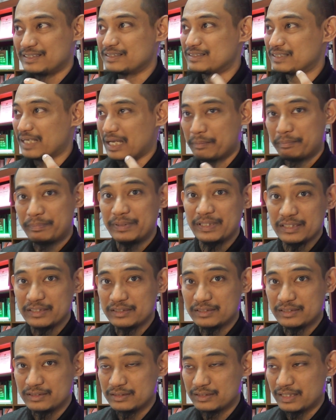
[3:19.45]

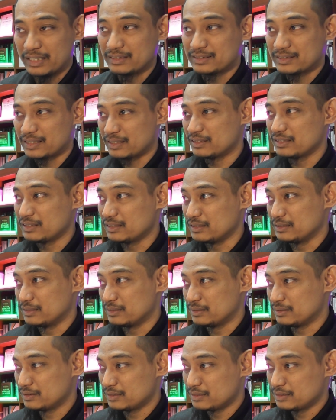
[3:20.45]
ability, and suddenly
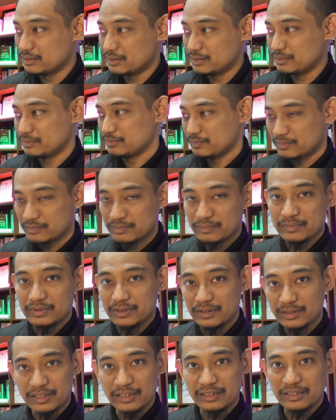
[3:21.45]

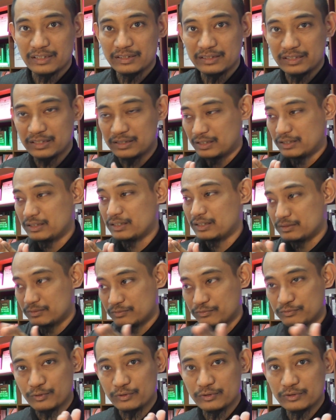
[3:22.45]
again and again, and
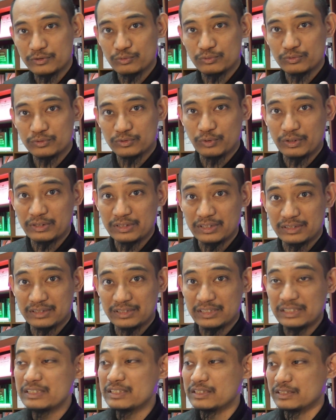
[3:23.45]
then for
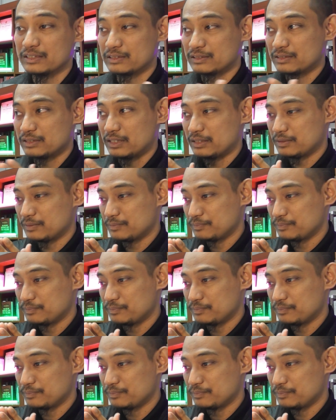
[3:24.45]
23 years, right?